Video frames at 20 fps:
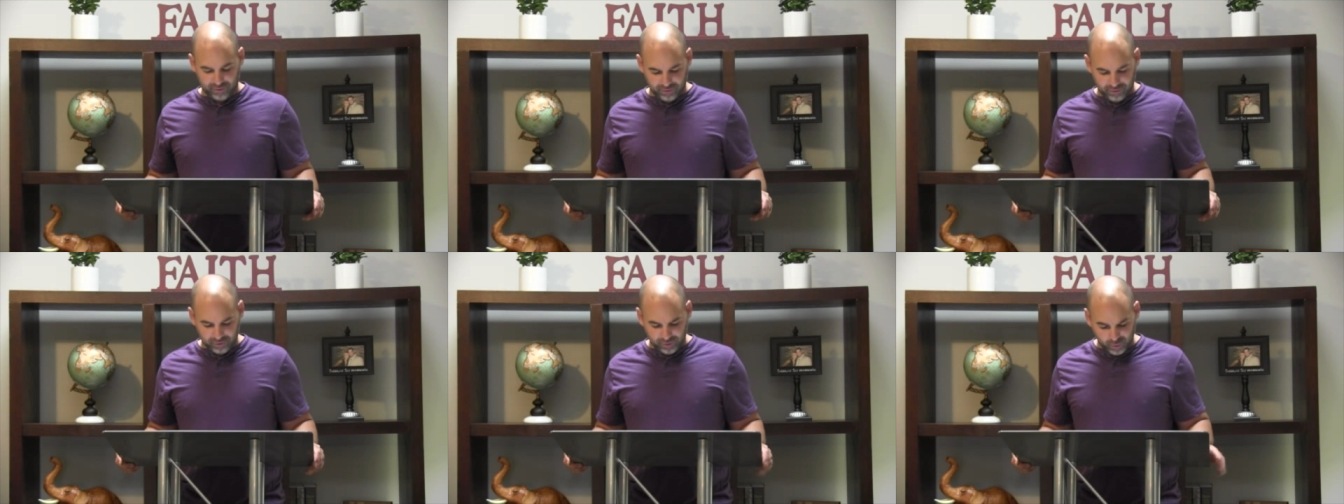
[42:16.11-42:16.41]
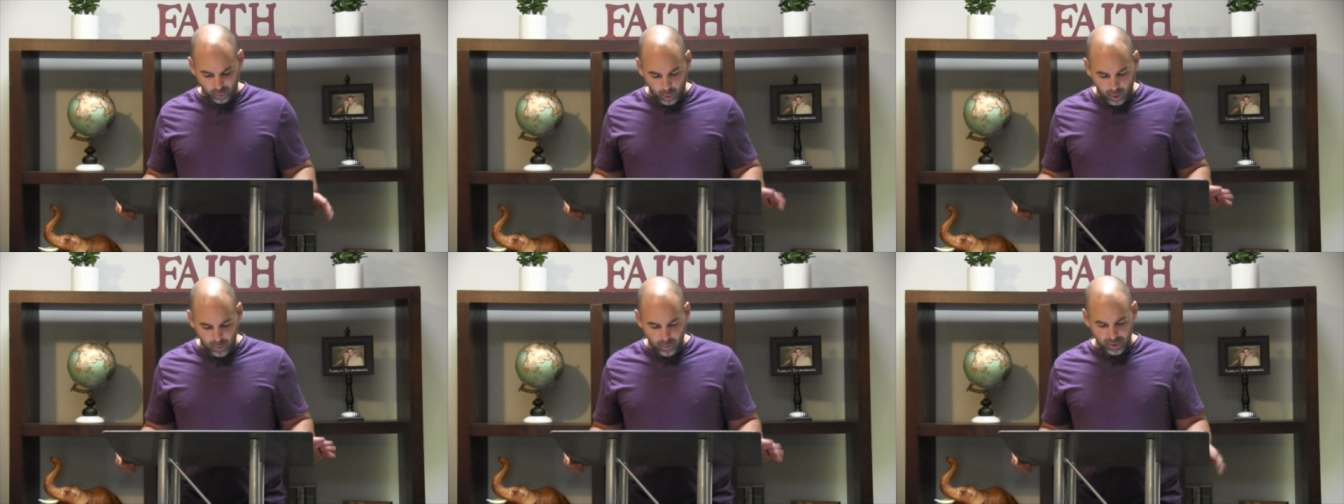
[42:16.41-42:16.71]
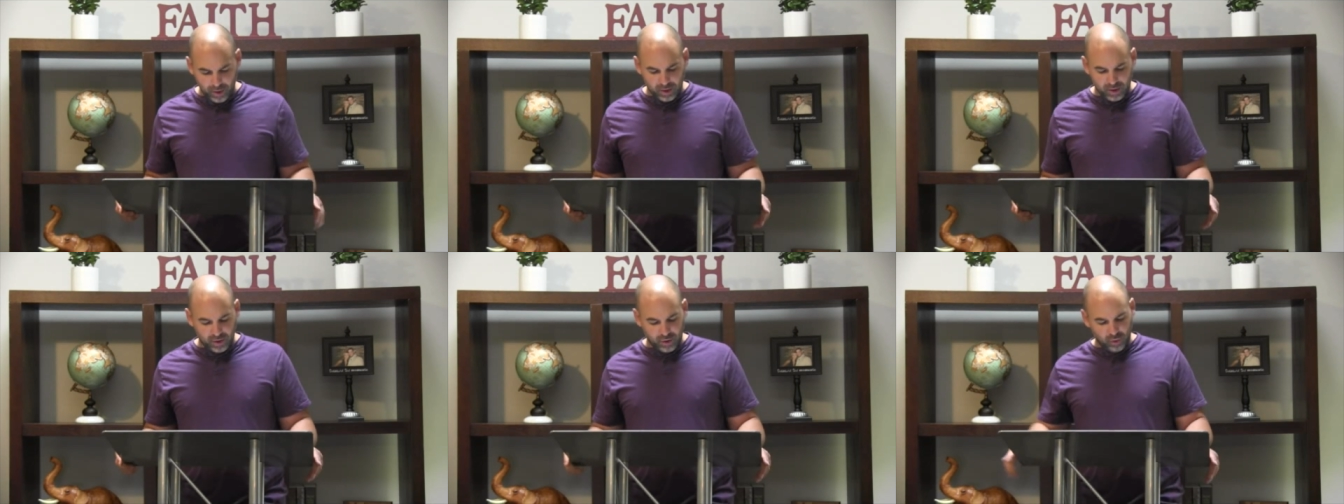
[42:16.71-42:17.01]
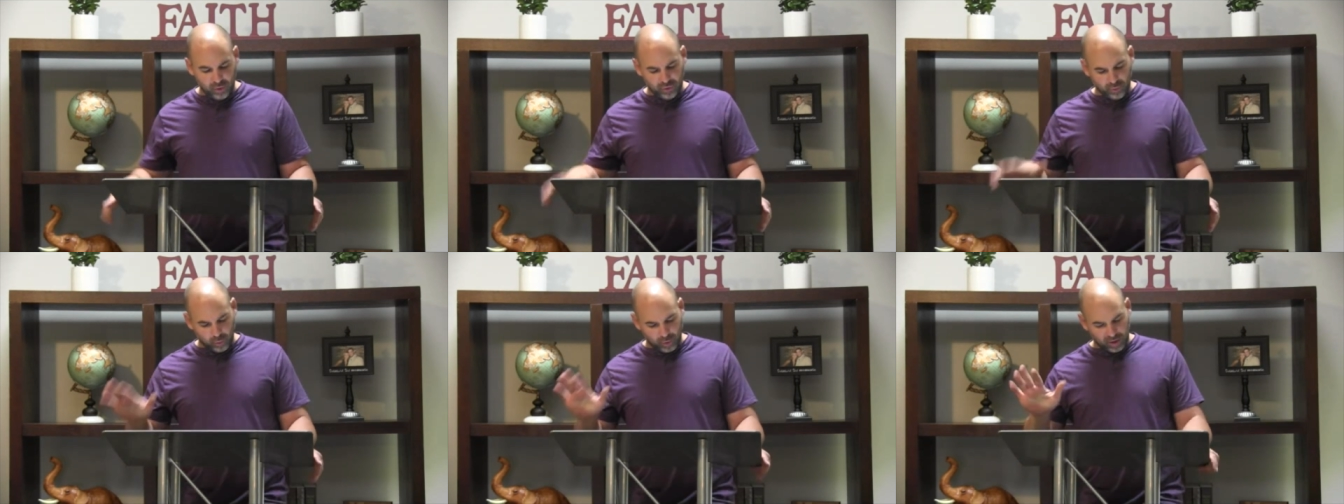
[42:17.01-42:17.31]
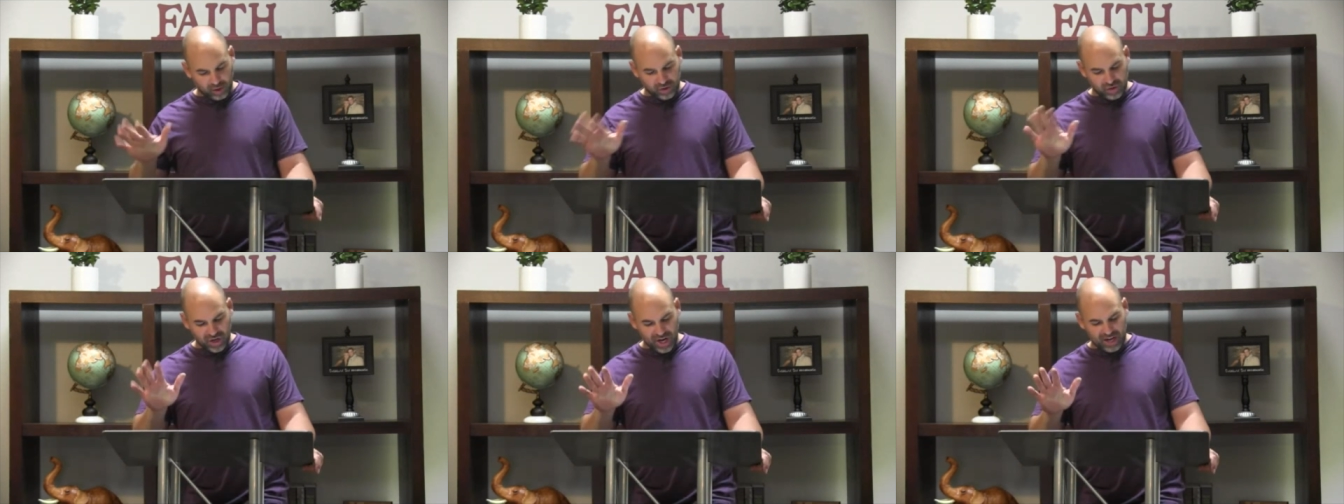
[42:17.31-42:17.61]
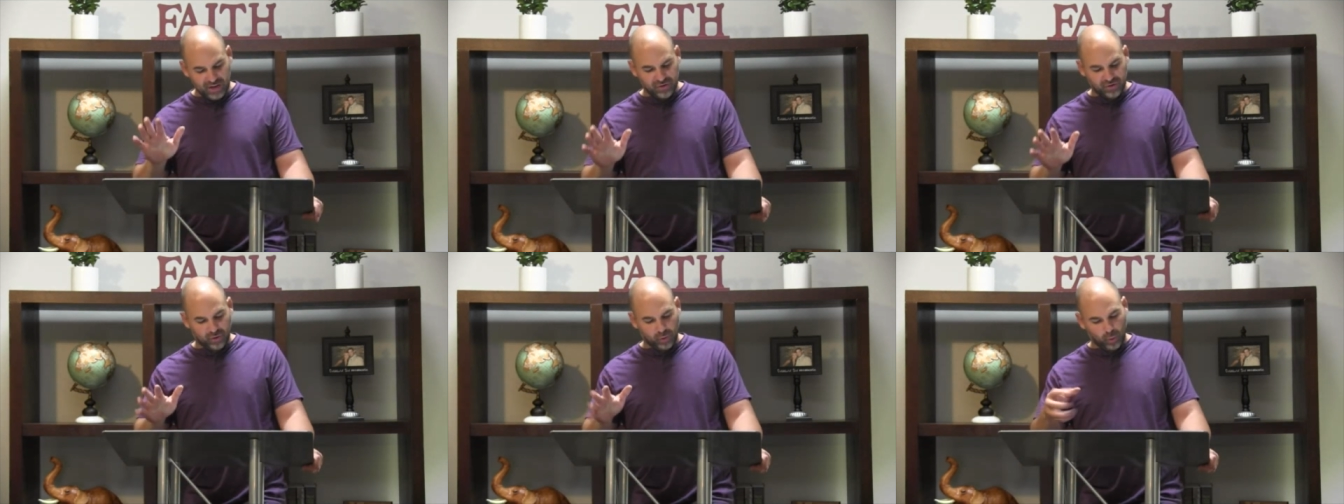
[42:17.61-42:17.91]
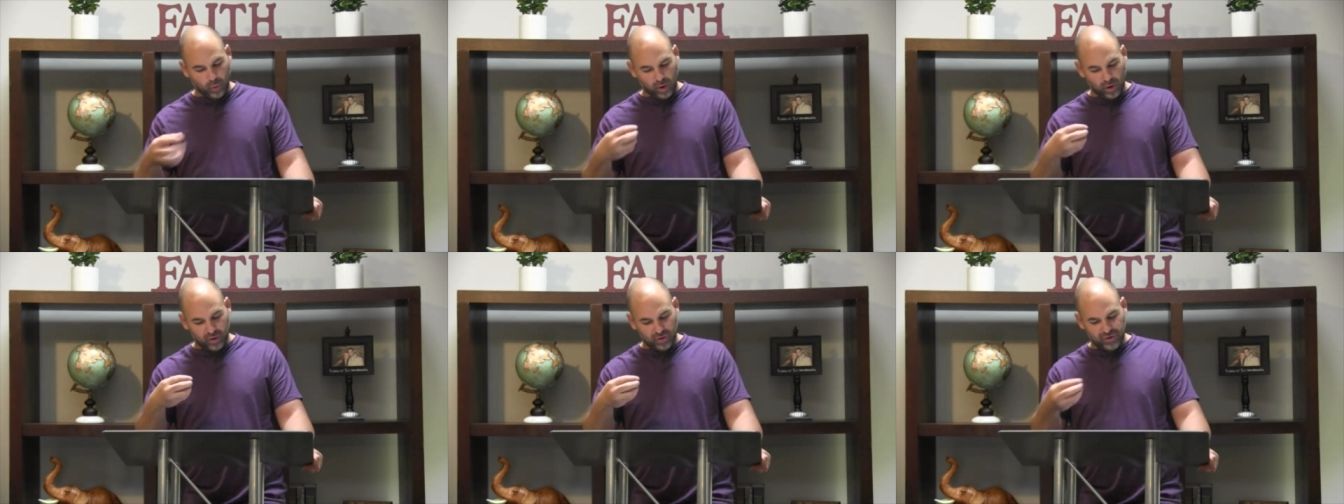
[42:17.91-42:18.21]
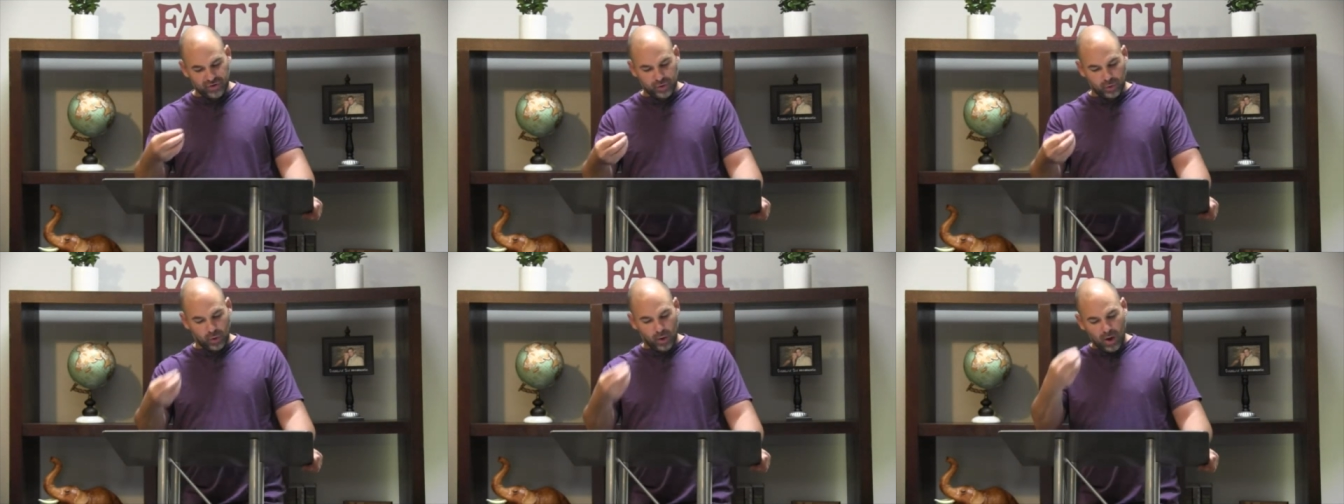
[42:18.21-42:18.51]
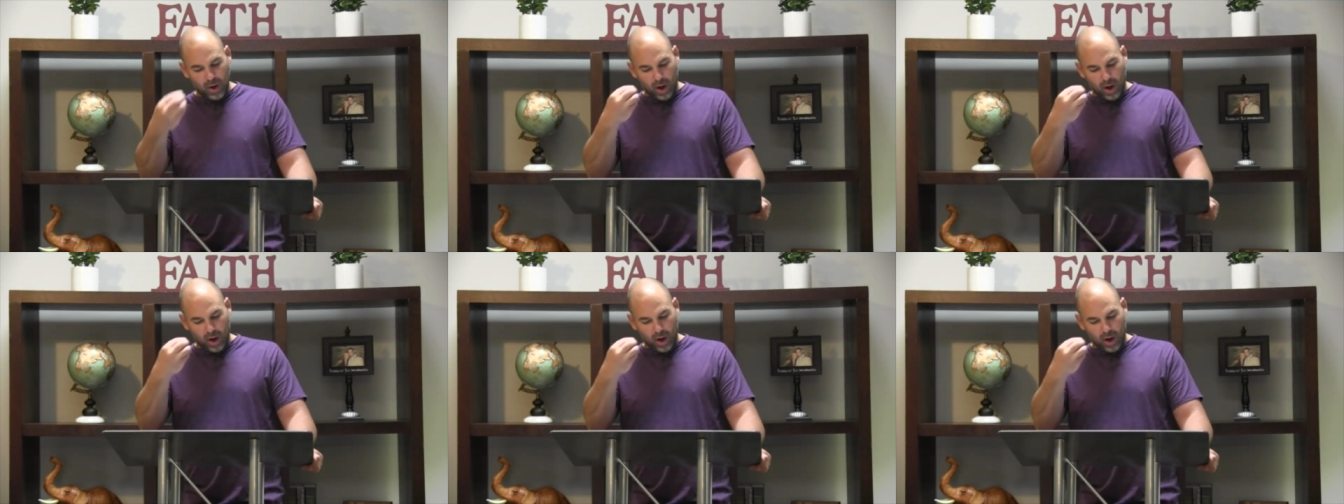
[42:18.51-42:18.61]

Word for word: So what we're going to do is we're going to change the words to